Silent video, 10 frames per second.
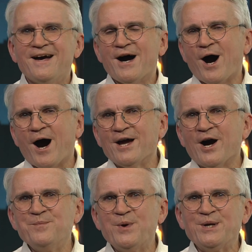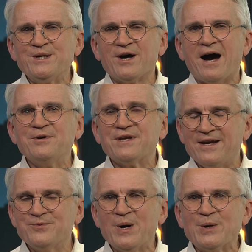Hi, I'm Bernie Diamond
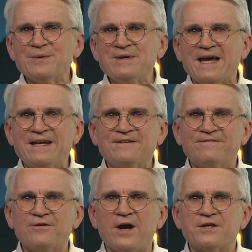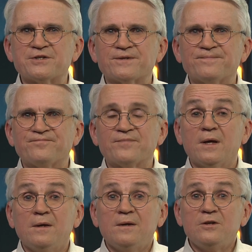and welcome again to Fresh.
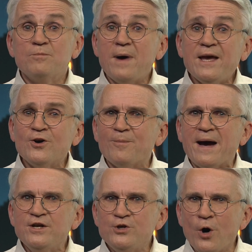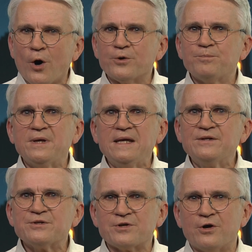You may or may not be
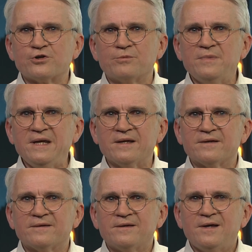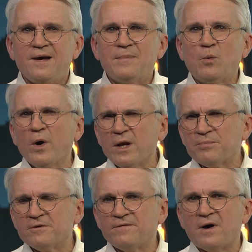into social media, but what it
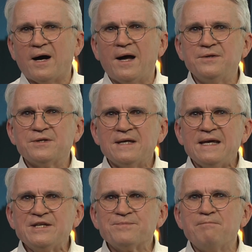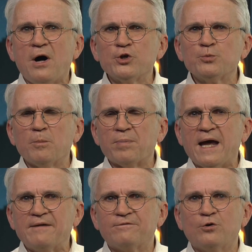provides is multiple
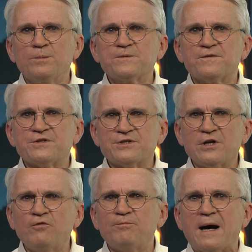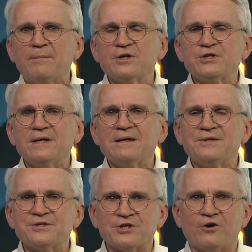platforms for self-publishing
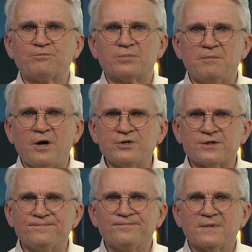and self-promotion.